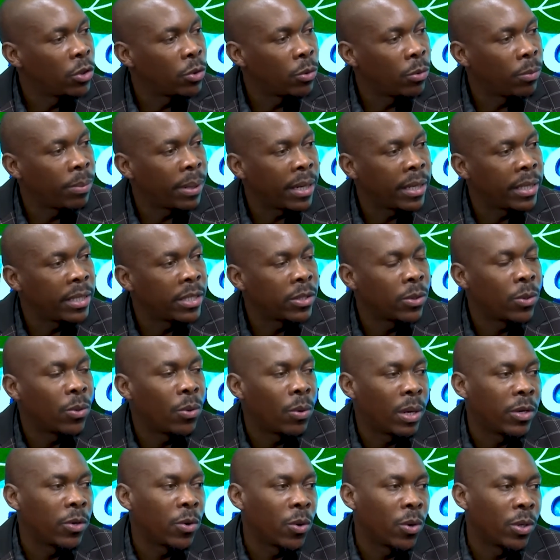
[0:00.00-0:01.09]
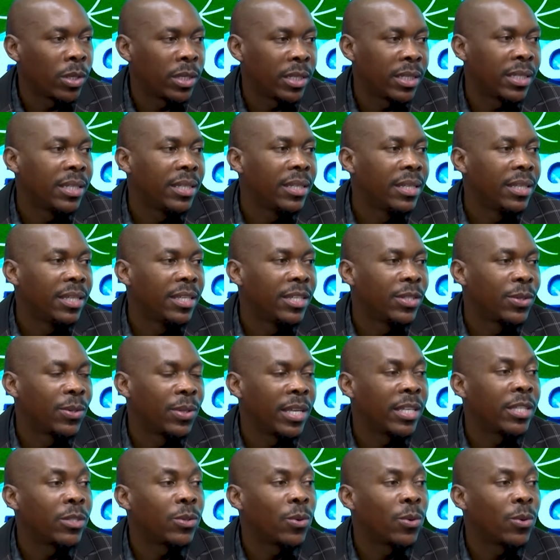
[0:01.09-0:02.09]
pints or 1 quart. So that's